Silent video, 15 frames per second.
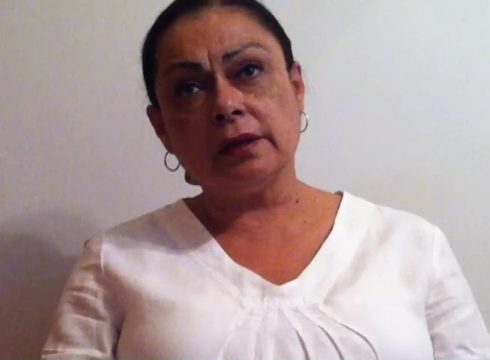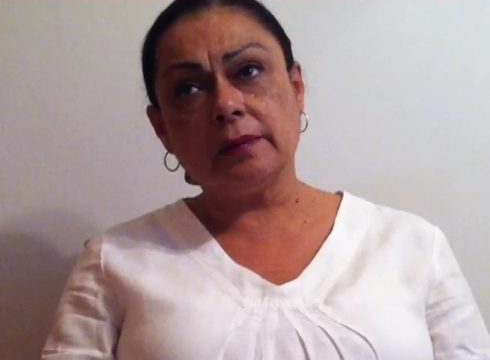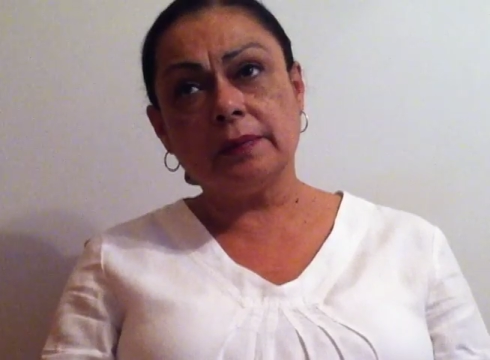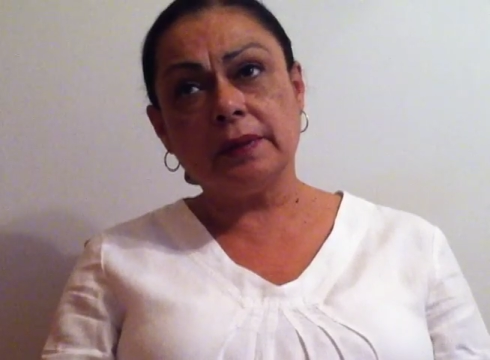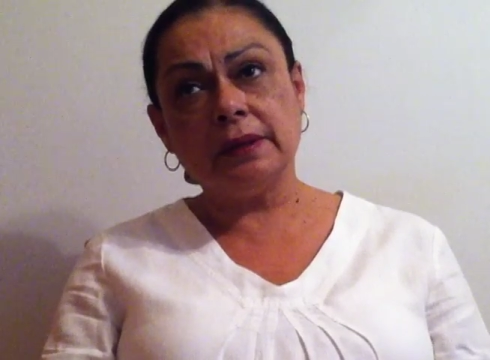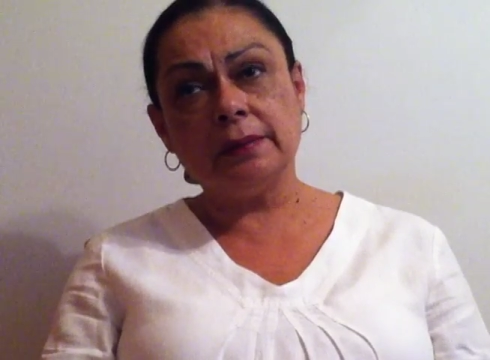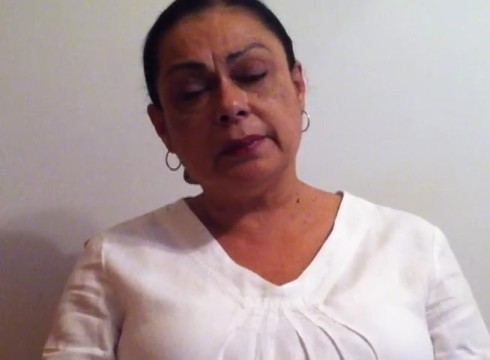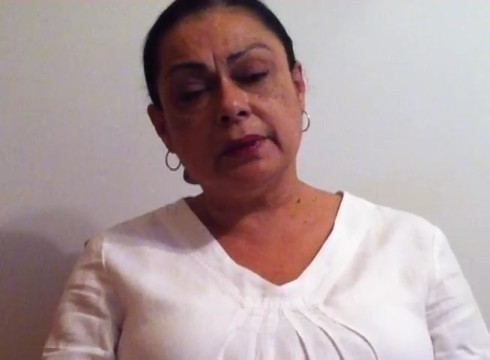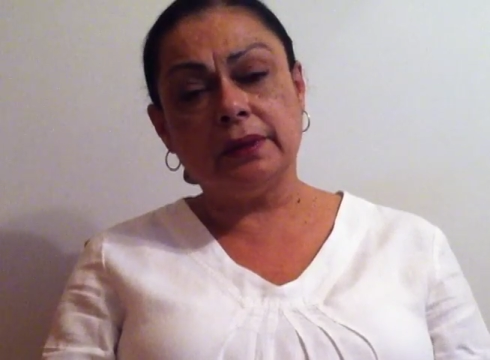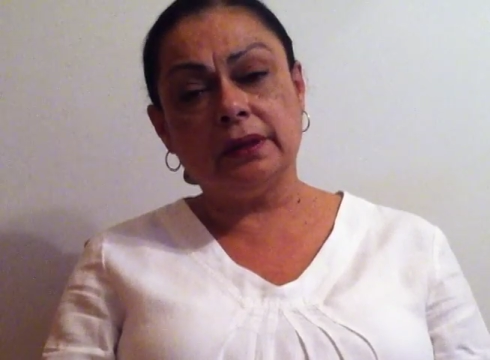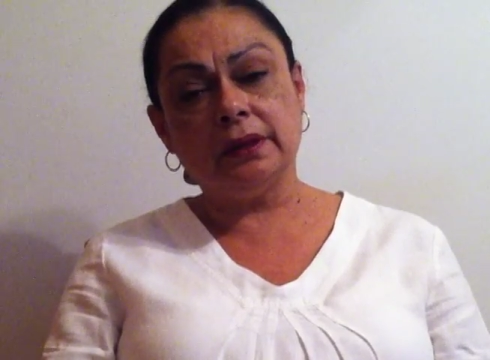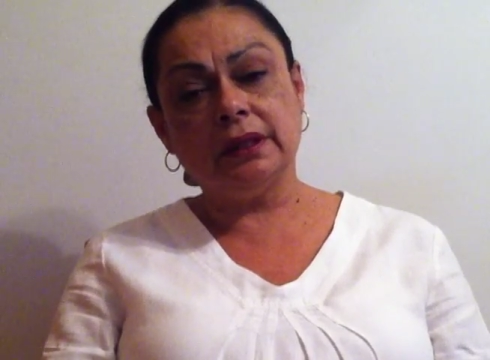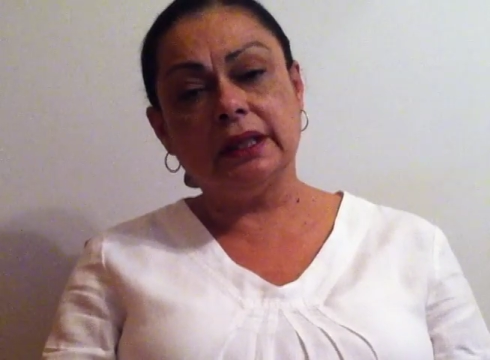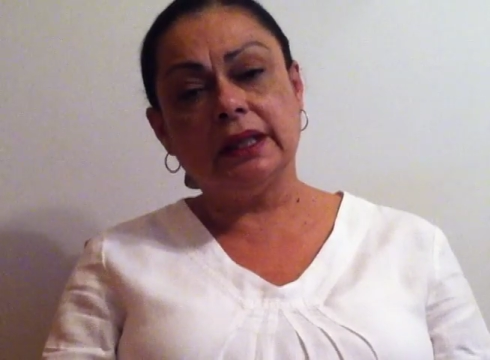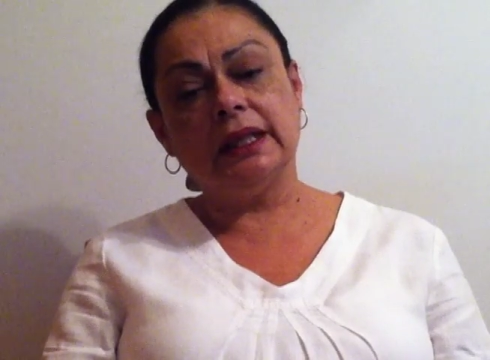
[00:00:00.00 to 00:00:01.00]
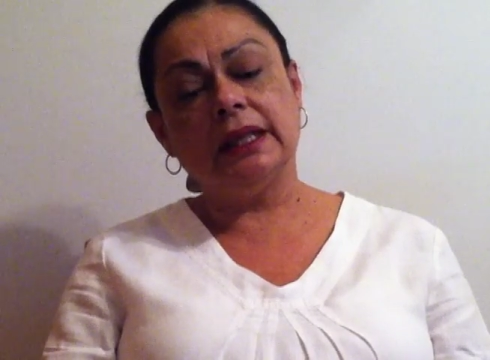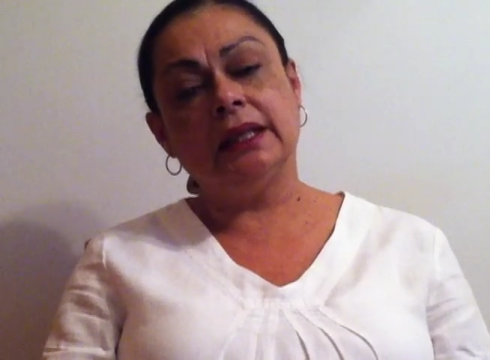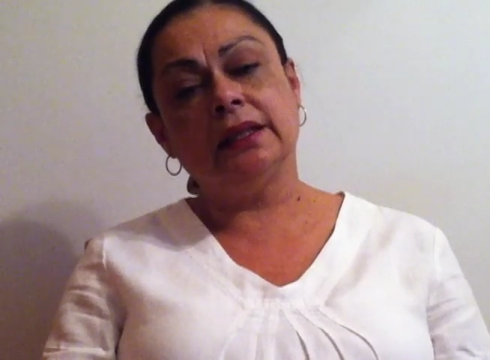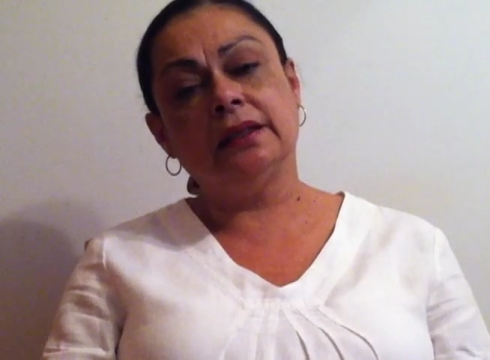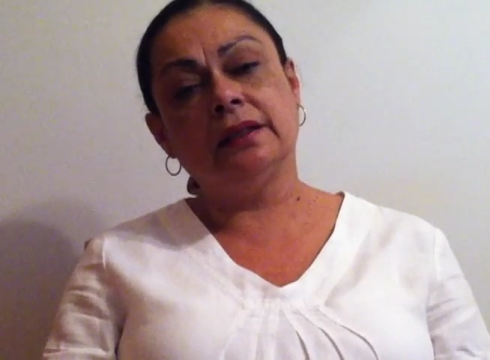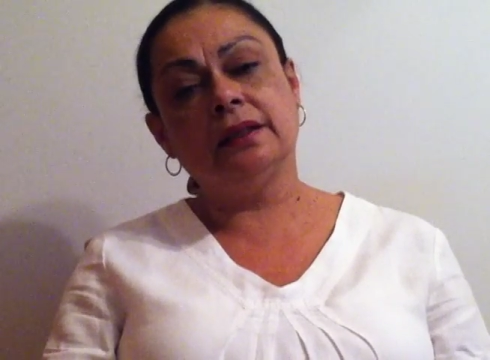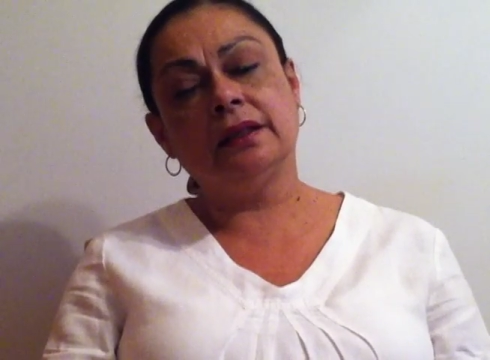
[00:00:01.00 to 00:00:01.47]
people in
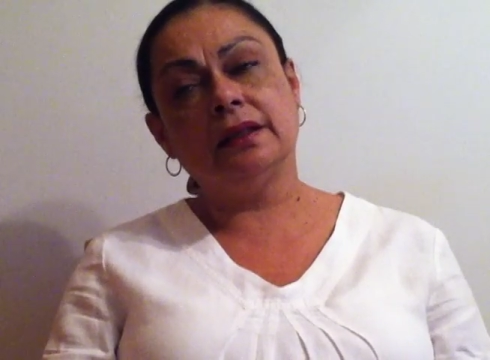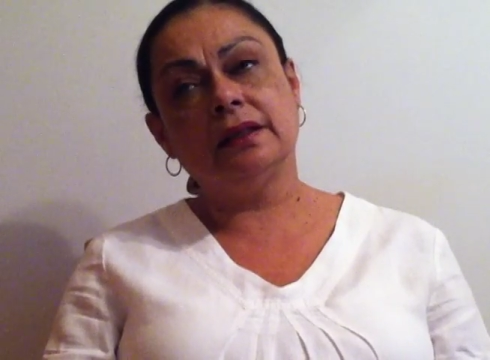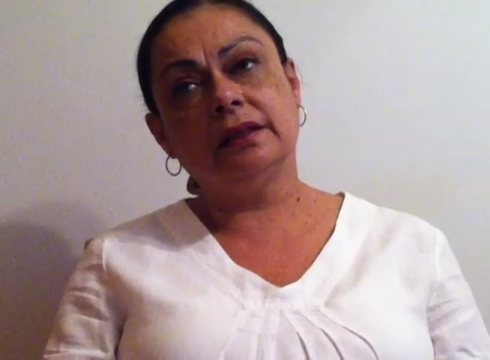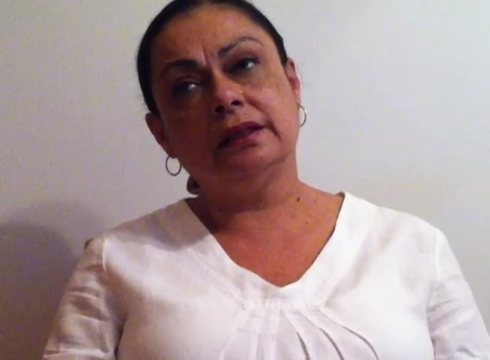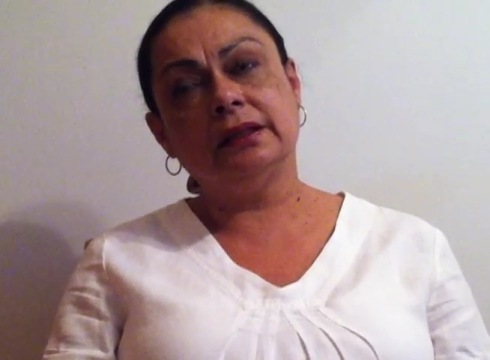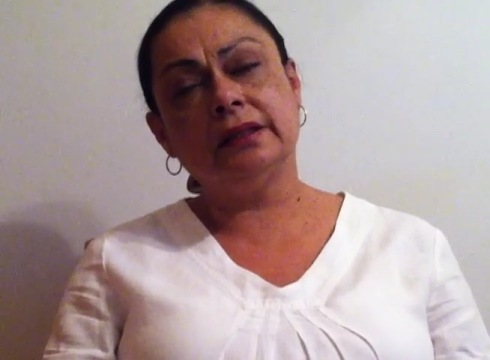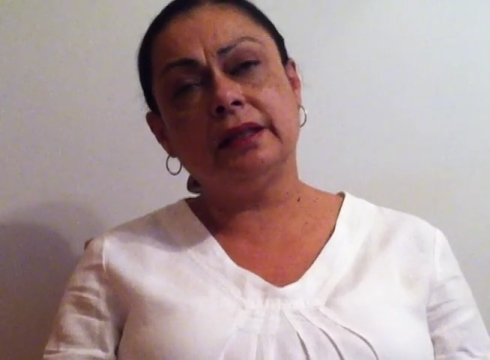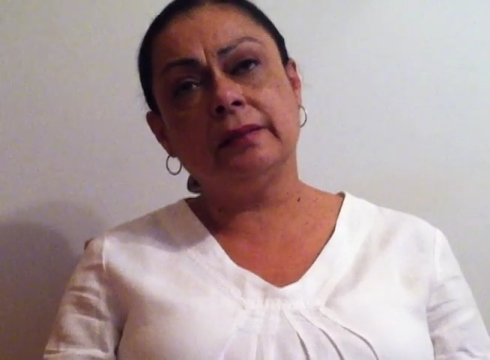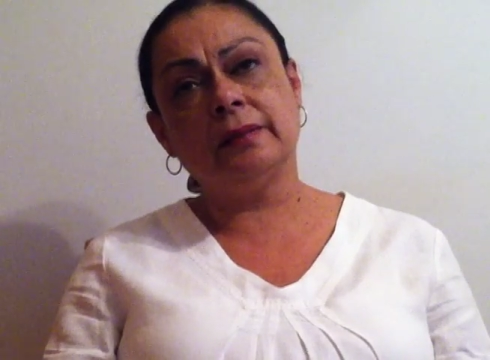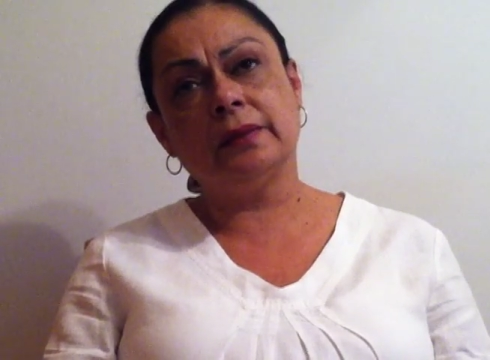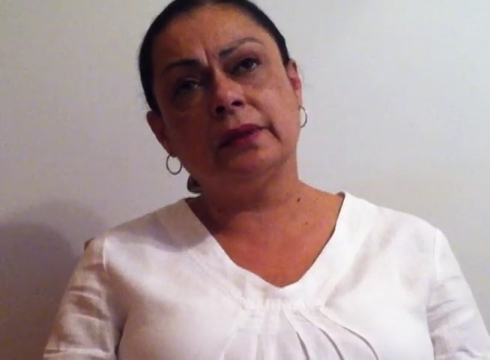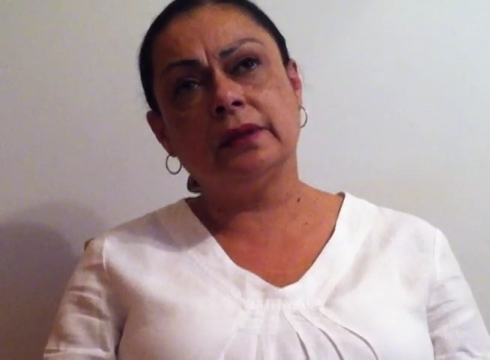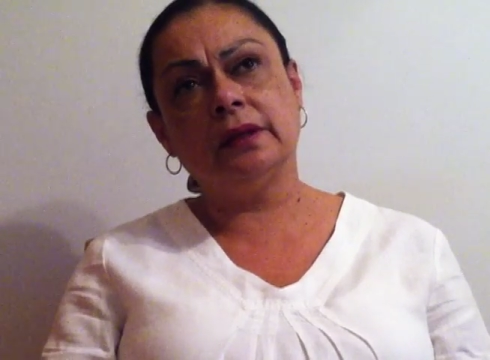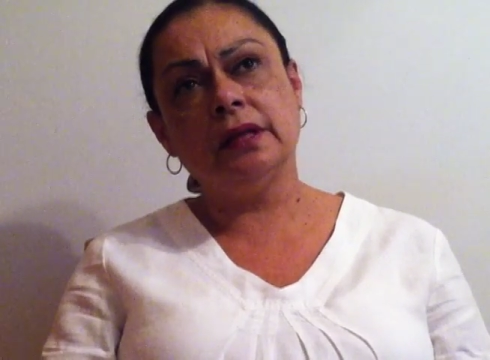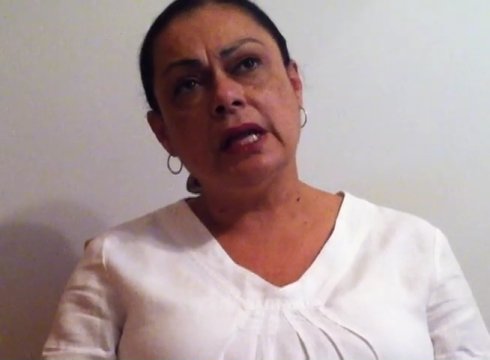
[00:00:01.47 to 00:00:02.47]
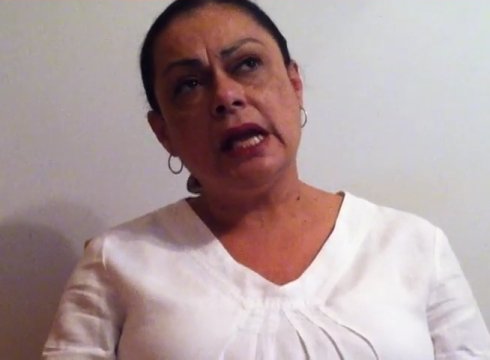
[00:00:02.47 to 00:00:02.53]
the tumbrel,